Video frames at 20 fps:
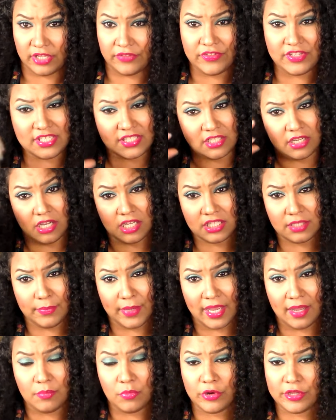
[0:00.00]
If he's talked
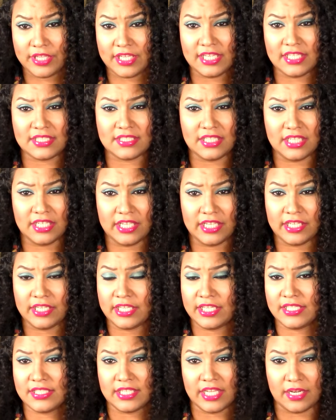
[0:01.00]
about more than he's done,
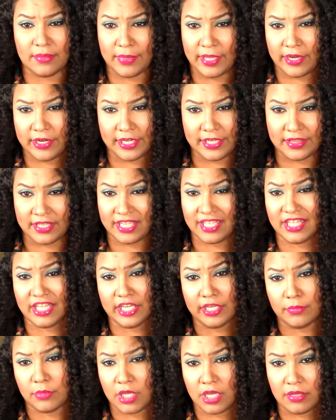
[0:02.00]
he's not about anything.
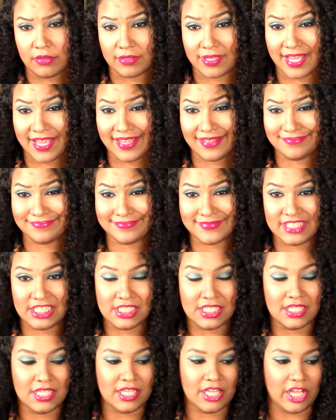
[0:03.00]
Let him go, okay?
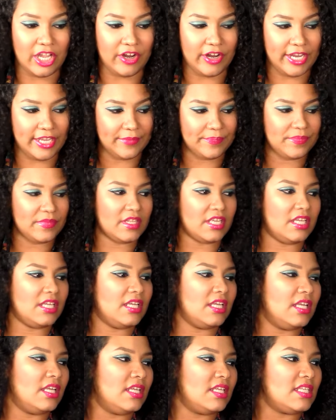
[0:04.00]
All right.
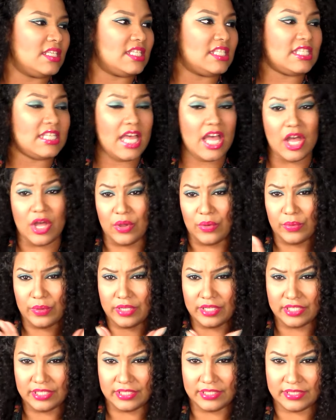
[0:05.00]
So,
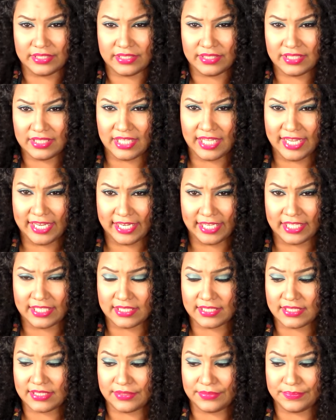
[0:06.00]

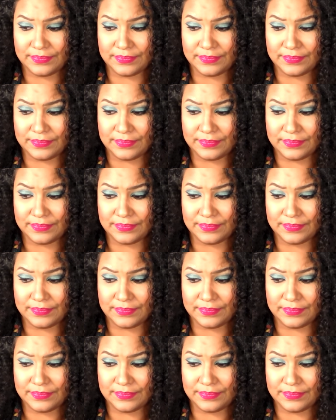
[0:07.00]
ladies,